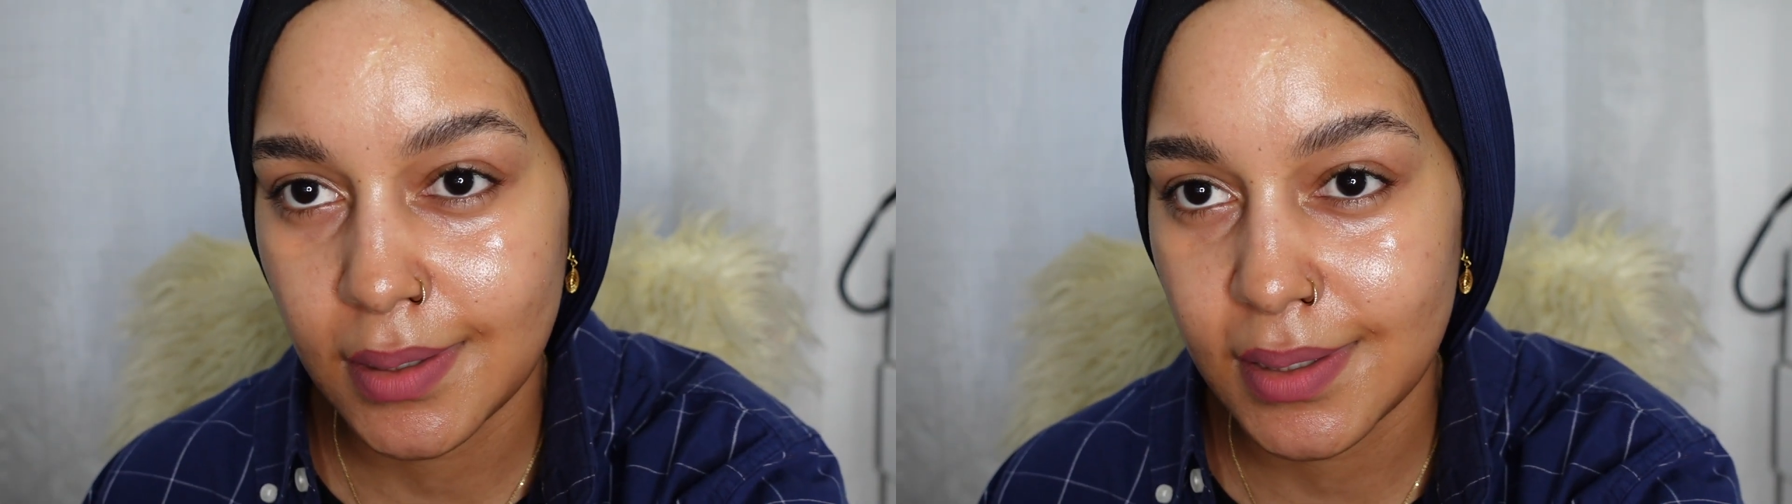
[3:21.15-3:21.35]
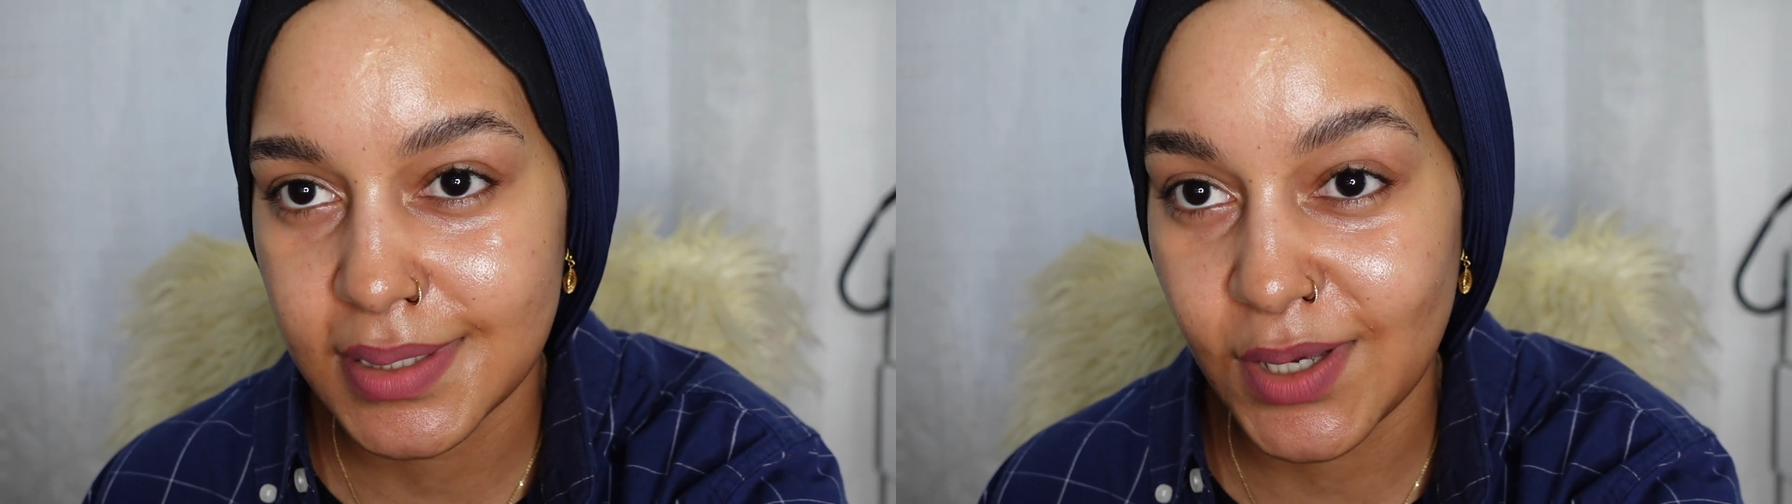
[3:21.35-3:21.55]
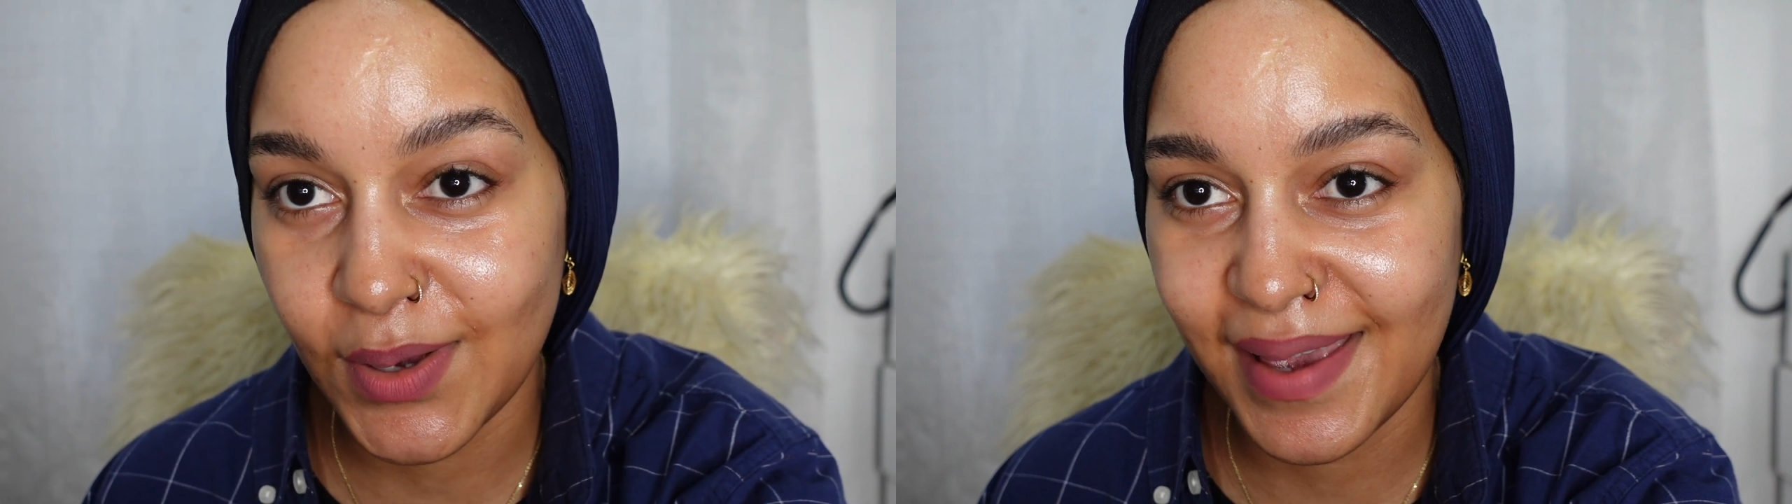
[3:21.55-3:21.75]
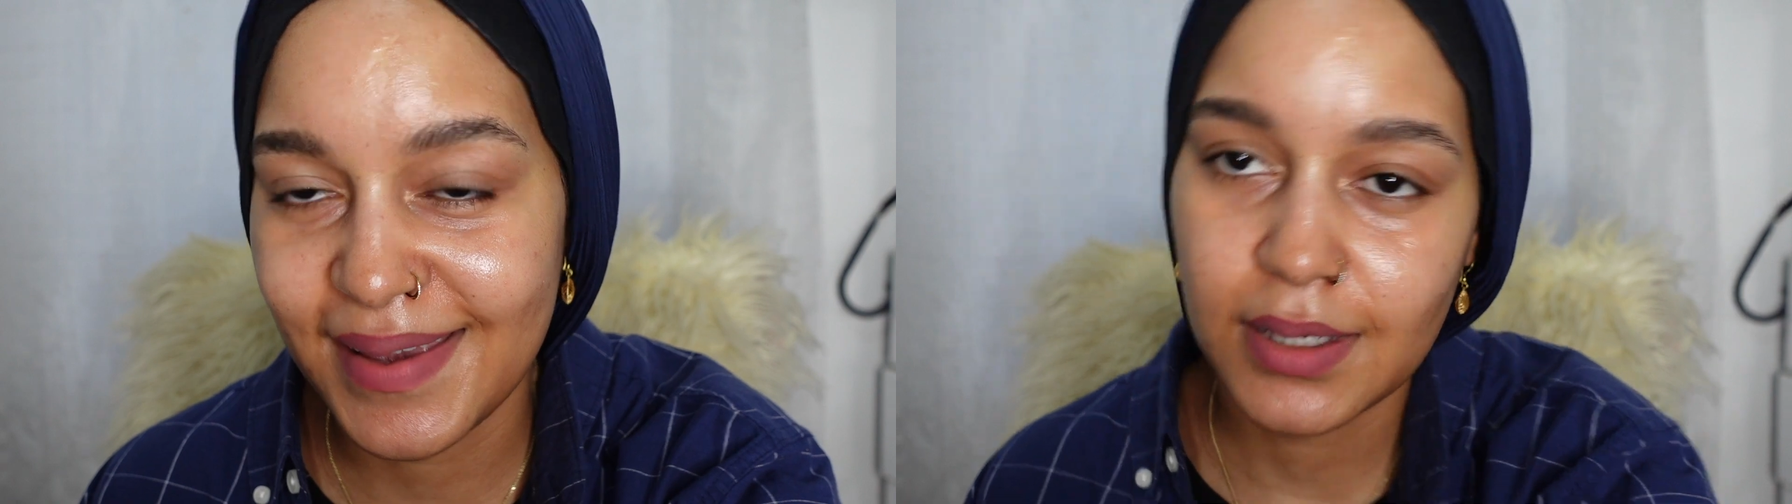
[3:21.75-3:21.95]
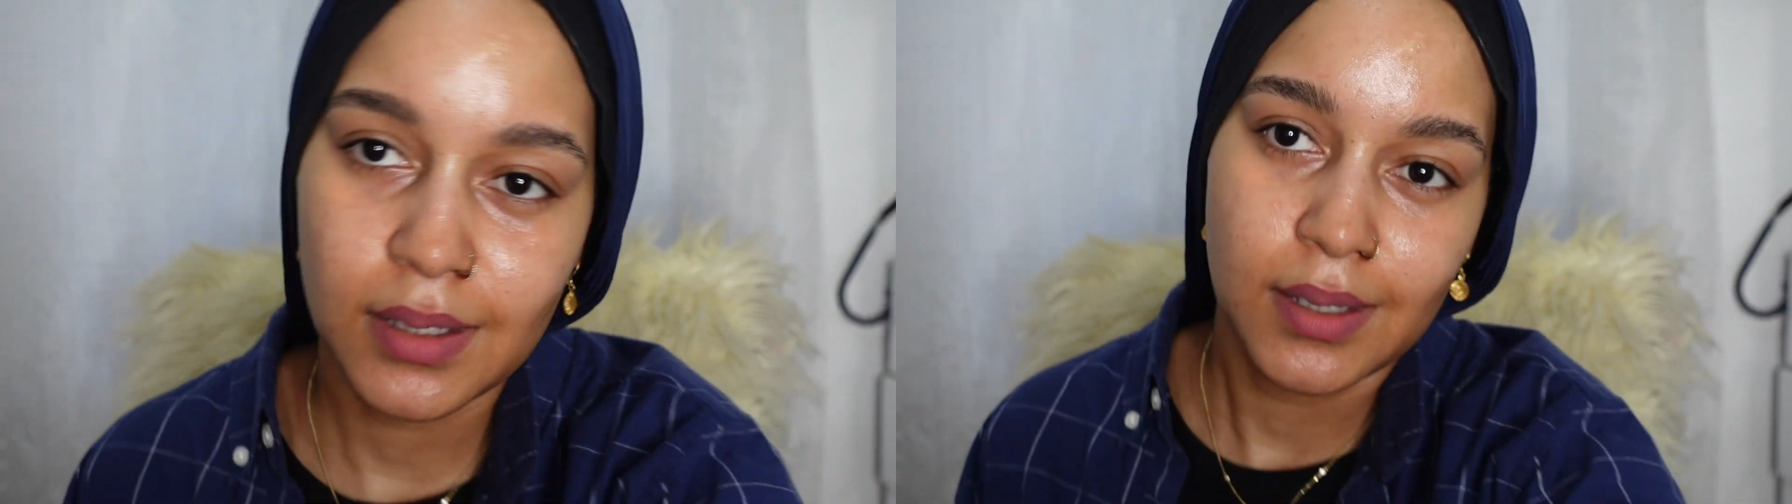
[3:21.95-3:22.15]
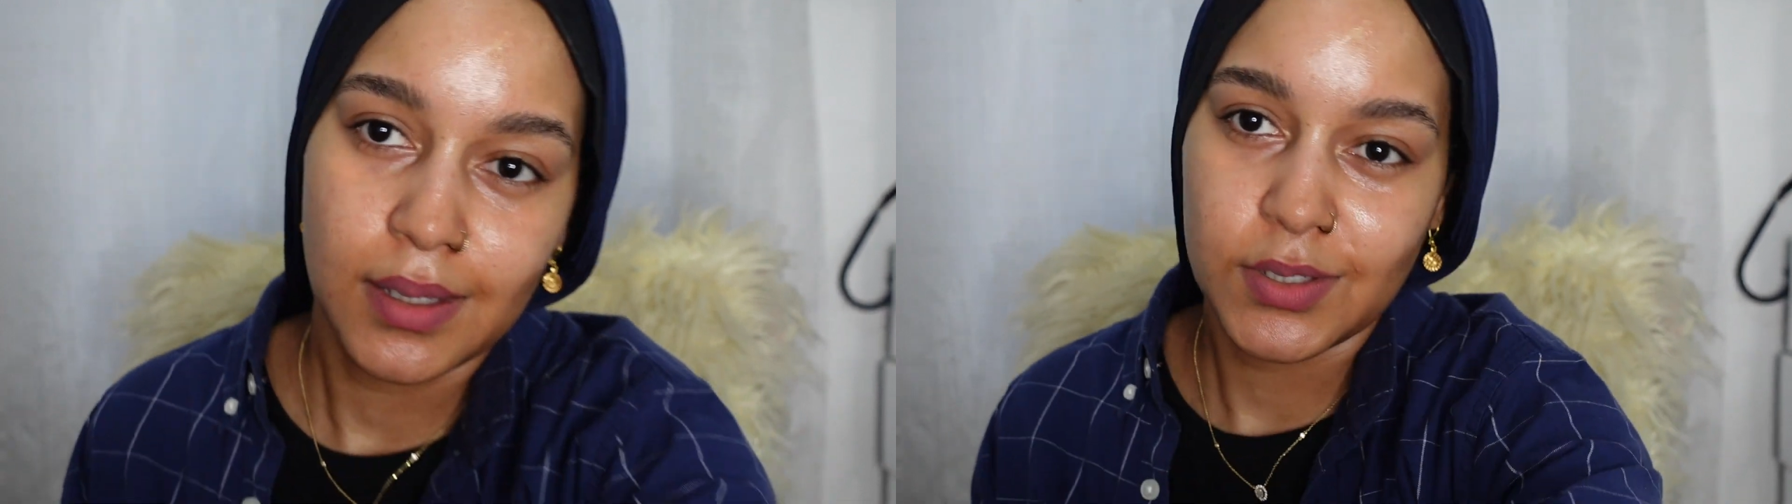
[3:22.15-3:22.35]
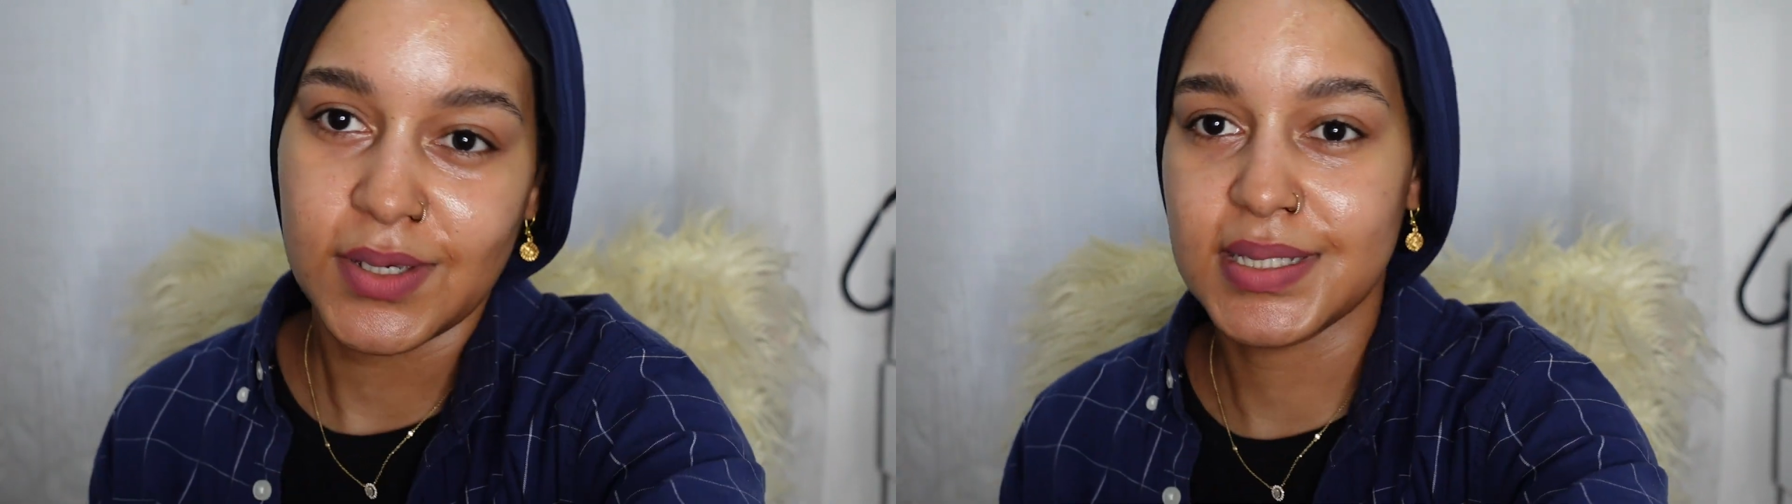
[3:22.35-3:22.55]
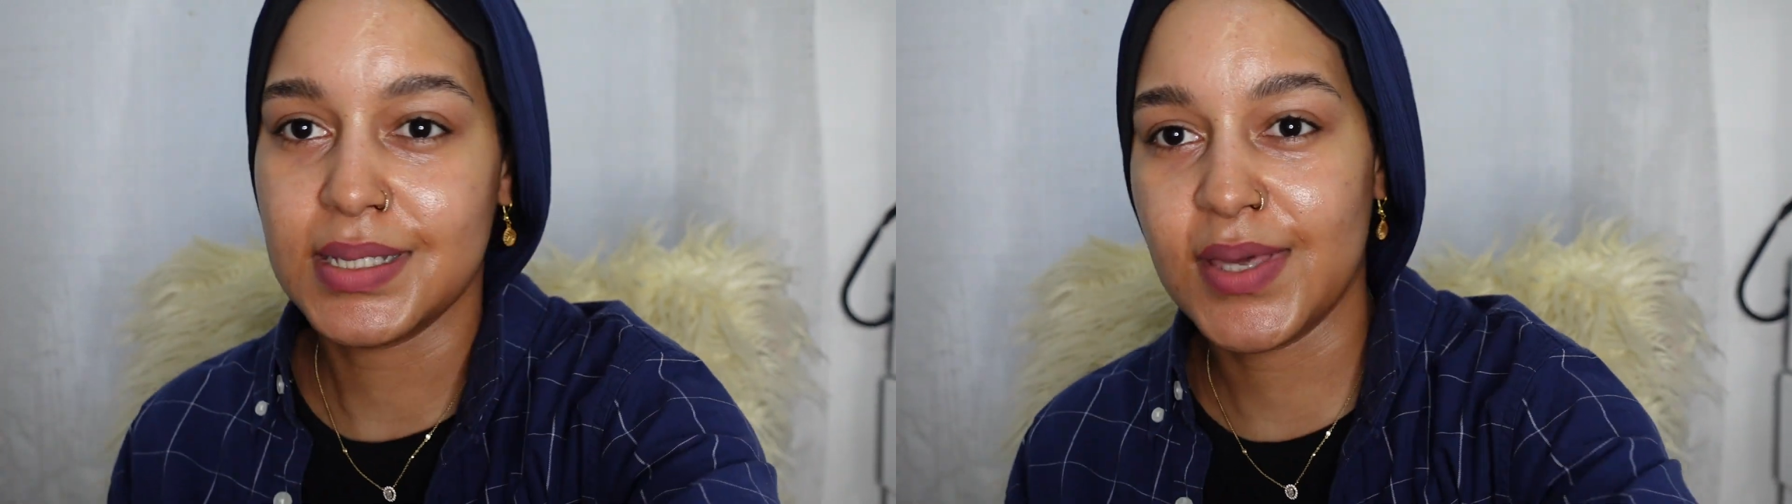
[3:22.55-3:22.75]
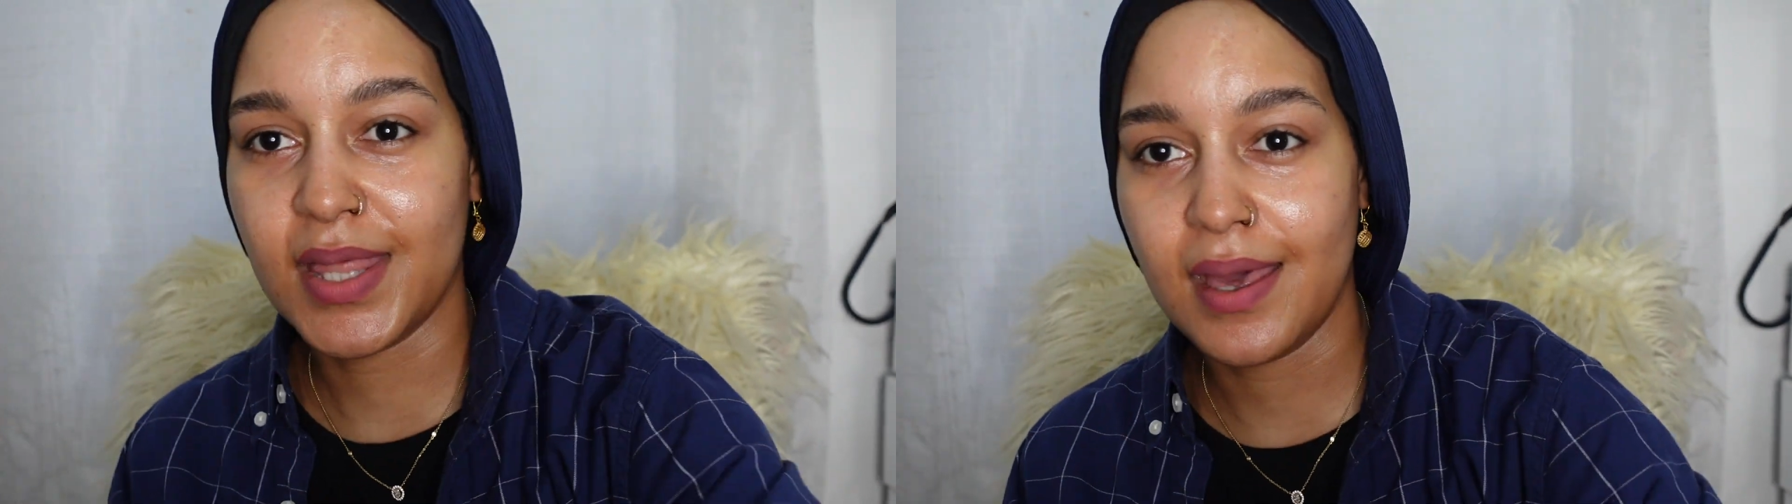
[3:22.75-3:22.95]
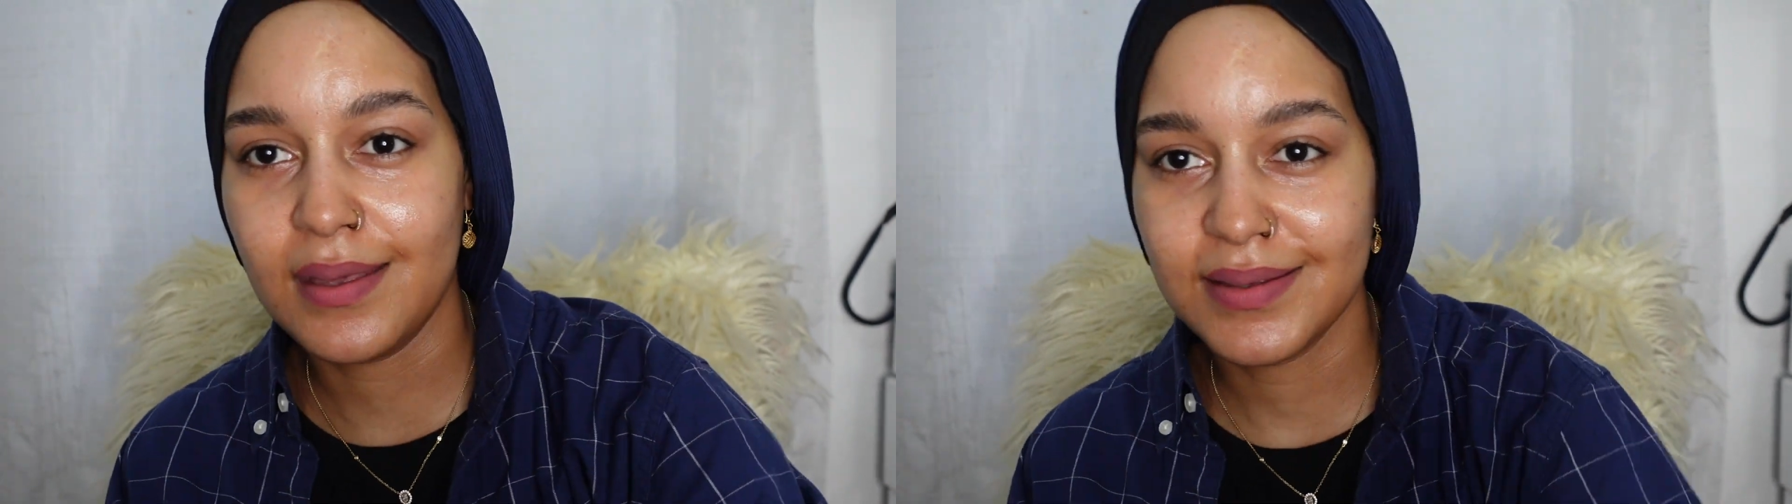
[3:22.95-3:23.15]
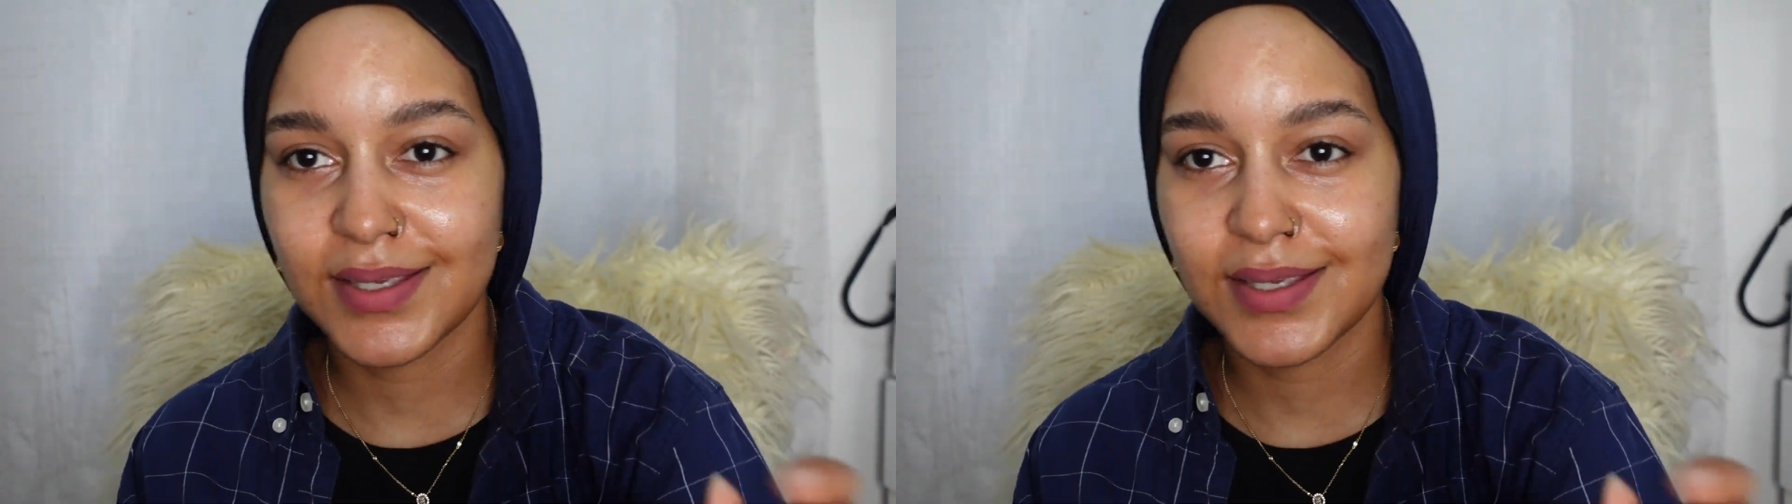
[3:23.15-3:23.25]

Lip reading: Is that okay? You can see me there?